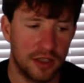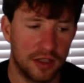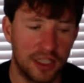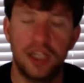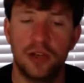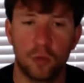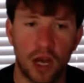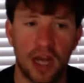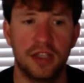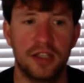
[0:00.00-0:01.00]
Lincoln
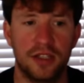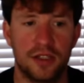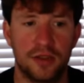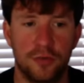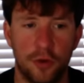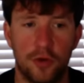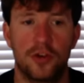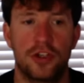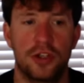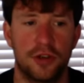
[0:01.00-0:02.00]
Riley's
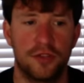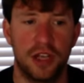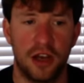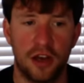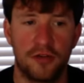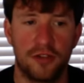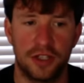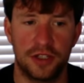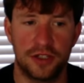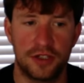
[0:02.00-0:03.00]
version of the
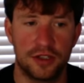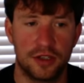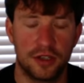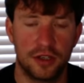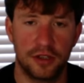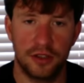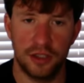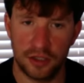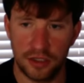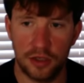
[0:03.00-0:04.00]
offense, the,
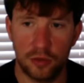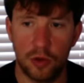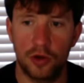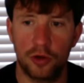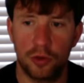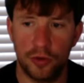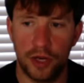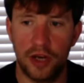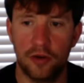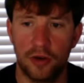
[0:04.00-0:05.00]
the quote-unquote
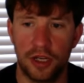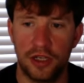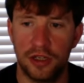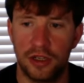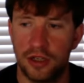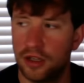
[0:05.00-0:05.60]
air raid,